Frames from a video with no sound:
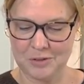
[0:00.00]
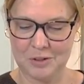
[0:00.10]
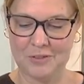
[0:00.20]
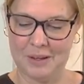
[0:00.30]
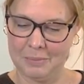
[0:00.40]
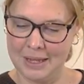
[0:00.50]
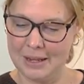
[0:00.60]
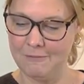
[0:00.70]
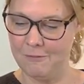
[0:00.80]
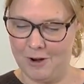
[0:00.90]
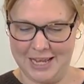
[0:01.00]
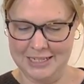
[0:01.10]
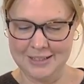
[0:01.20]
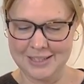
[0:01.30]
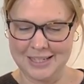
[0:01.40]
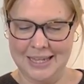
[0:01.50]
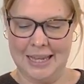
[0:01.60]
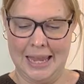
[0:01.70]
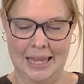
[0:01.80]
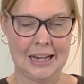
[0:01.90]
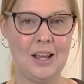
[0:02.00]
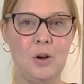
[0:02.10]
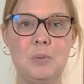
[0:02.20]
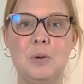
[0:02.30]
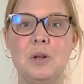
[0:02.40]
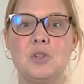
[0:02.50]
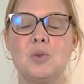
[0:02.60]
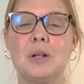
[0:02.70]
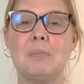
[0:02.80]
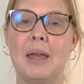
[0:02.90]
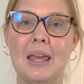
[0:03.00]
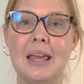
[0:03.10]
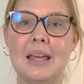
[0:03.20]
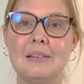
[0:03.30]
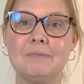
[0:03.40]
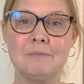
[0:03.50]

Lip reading: to family and friends, and I hope you enjoyed making it.